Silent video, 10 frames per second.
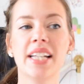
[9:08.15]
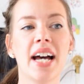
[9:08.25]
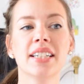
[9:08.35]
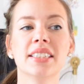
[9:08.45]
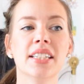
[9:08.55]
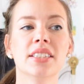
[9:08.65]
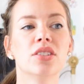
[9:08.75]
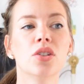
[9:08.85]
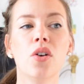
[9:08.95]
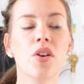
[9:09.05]
access
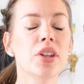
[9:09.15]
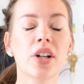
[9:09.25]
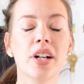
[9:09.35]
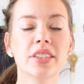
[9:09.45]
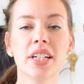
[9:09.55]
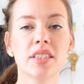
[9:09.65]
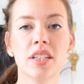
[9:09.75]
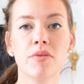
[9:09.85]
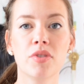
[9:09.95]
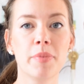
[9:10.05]
to all the contact
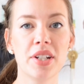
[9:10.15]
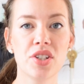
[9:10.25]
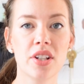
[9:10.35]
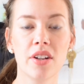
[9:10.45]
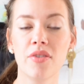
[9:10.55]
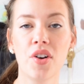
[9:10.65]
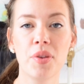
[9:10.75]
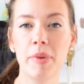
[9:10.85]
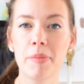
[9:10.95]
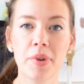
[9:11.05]
information of all the
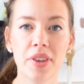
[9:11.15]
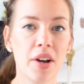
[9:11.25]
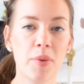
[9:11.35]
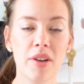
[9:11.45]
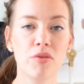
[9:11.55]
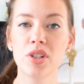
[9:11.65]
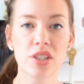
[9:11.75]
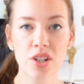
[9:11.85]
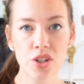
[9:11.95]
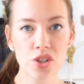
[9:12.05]
people that we have
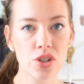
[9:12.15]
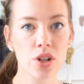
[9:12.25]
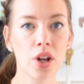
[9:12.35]
researched.